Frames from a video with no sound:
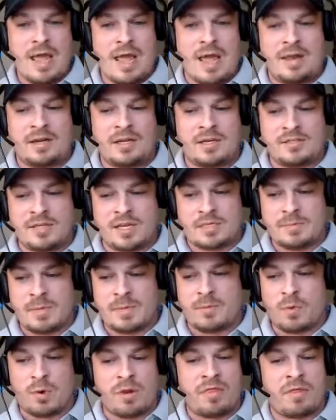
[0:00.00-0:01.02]
And it just gives me
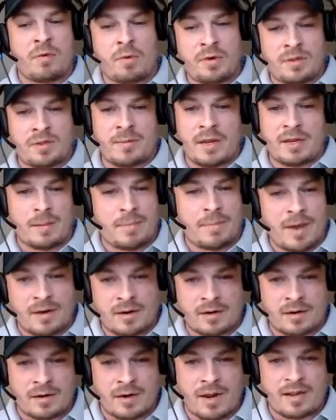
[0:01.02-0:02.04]
more authority than my
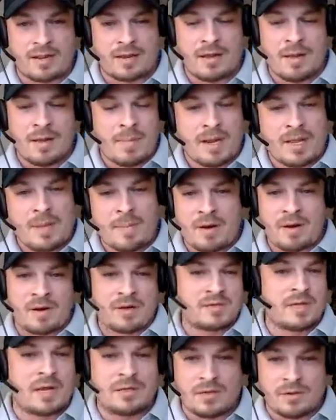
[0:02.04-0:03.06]
competitor. Like my
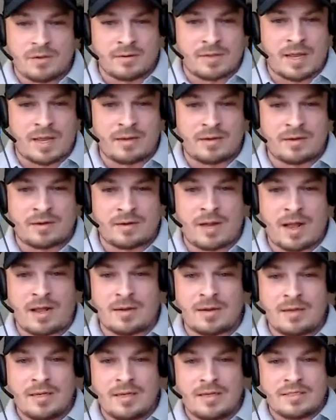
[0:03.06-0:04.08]
competitor's not doing that. They're not
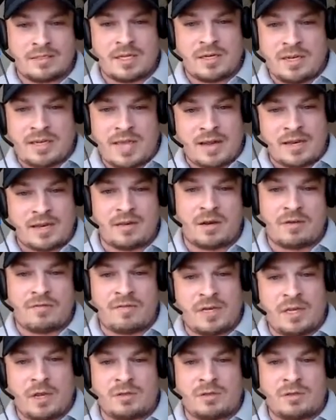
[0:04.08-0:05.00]
syndicating their video